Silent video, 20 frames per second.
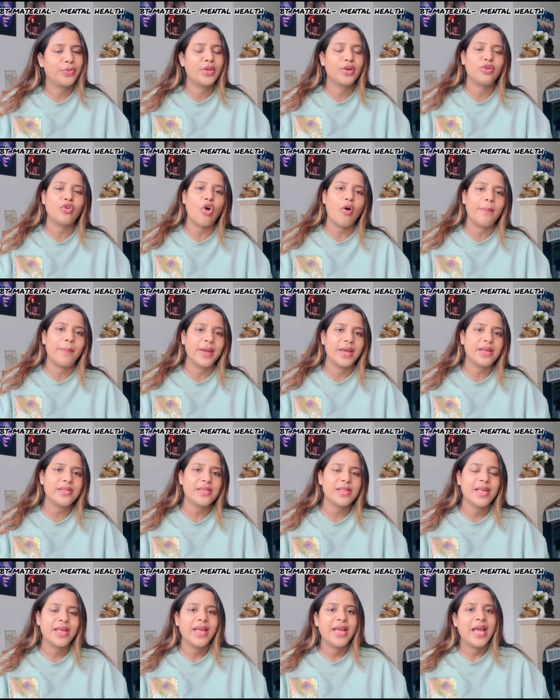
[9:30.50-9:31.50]
topics,
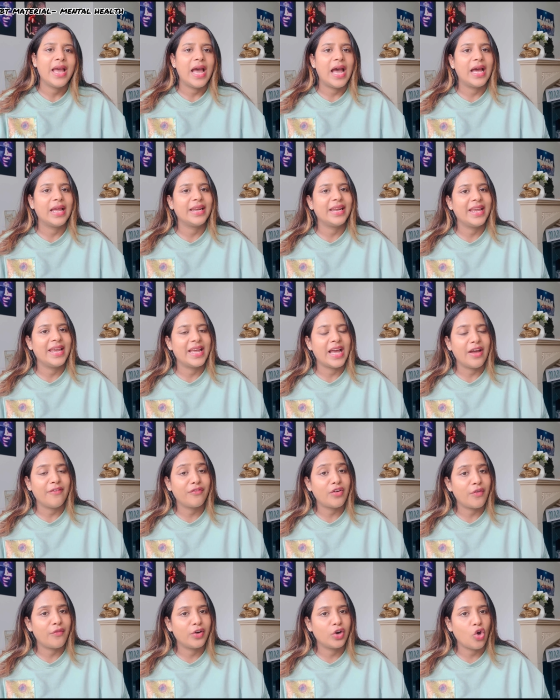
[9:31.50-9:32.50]
and I've
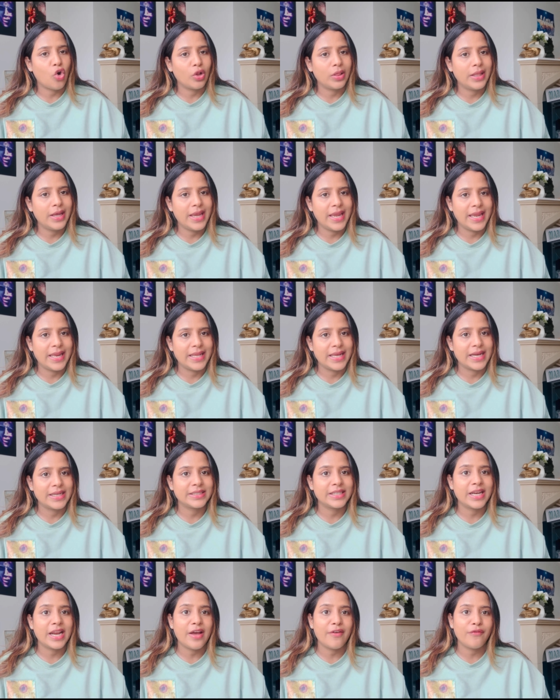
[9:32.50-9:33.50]
covered all the
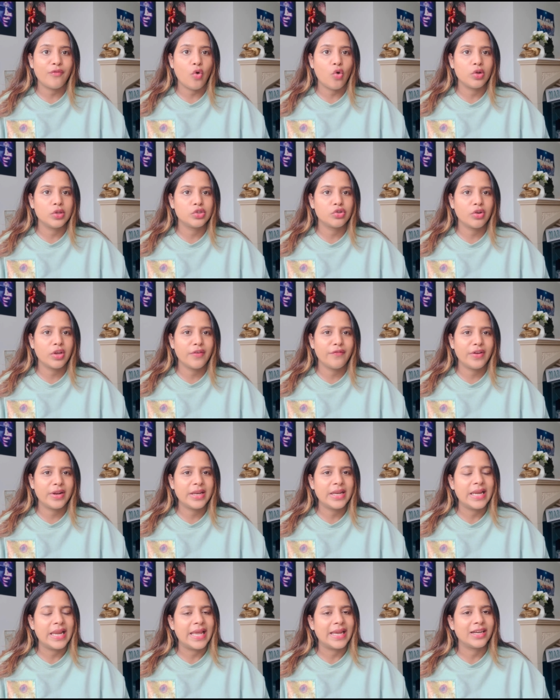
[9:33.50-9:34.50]
areas, and I've also
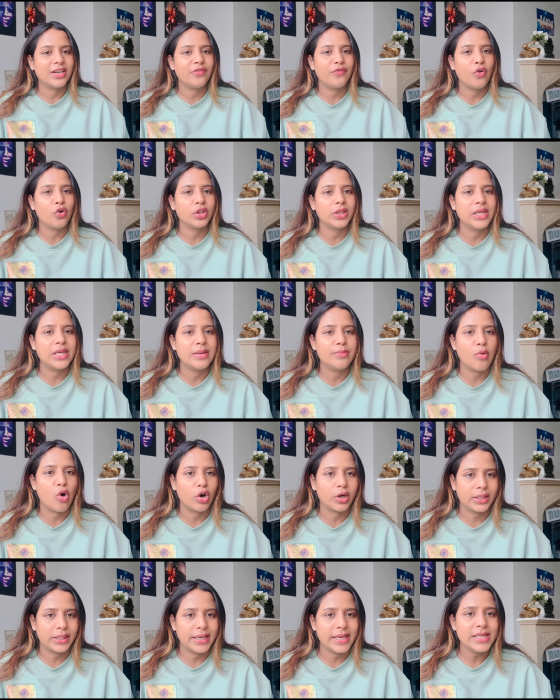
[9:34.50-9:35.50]
given link for the
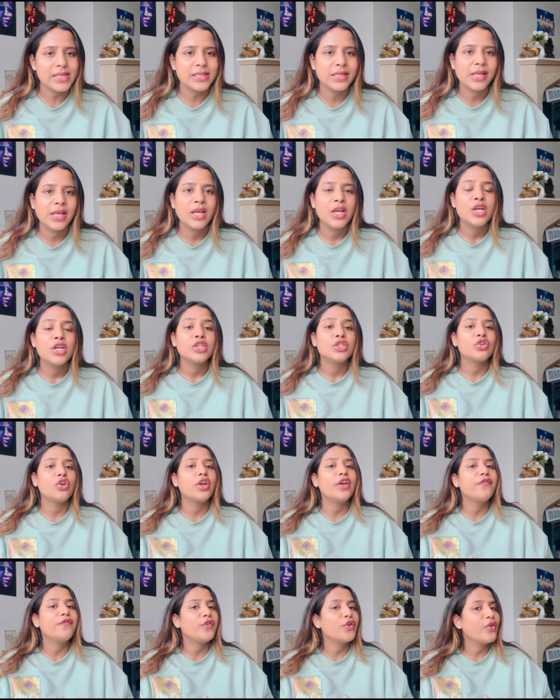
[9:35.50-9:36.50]
mock test. So
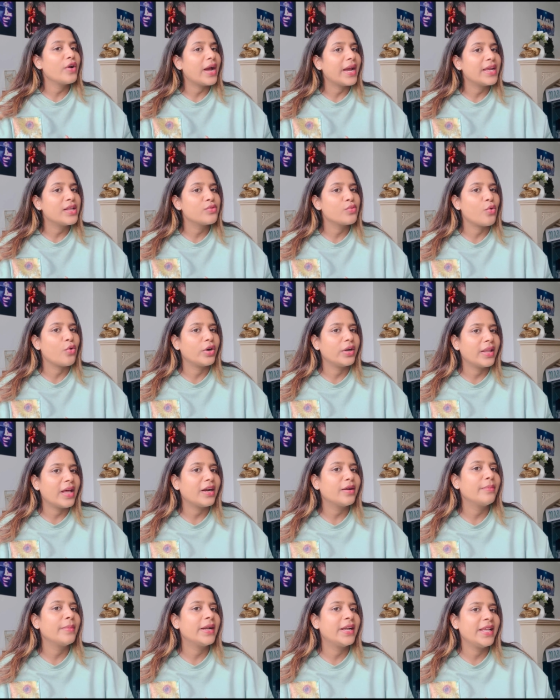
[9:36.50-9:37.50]
if you guys want
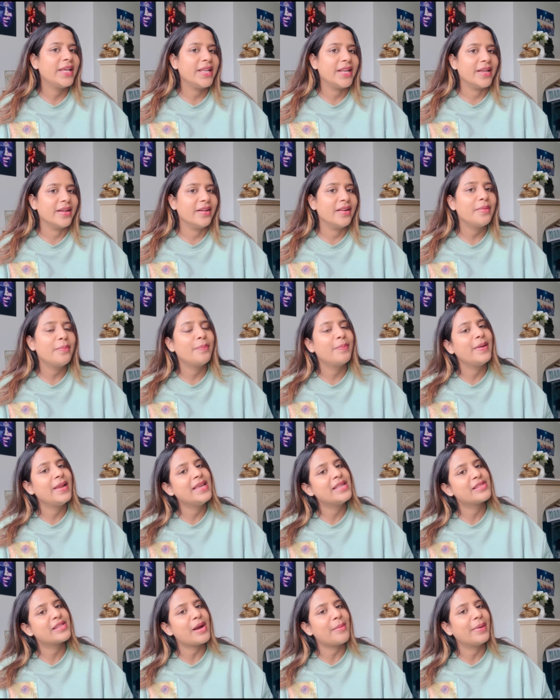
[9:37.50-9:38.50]
that material,
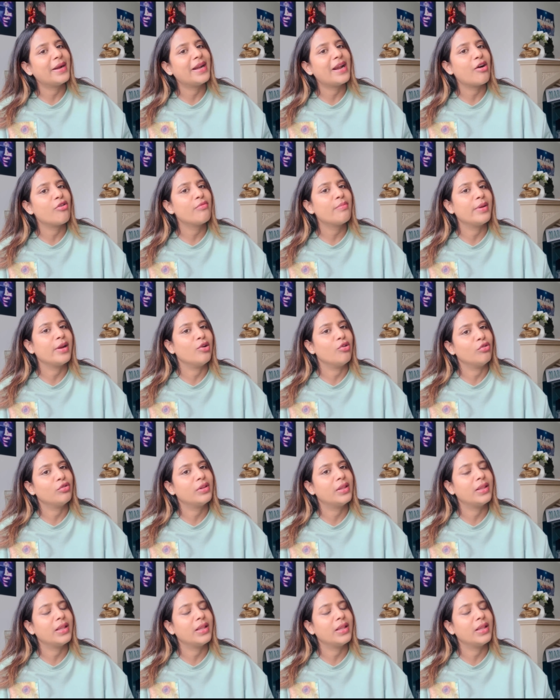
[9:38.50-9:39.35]
please comment down below.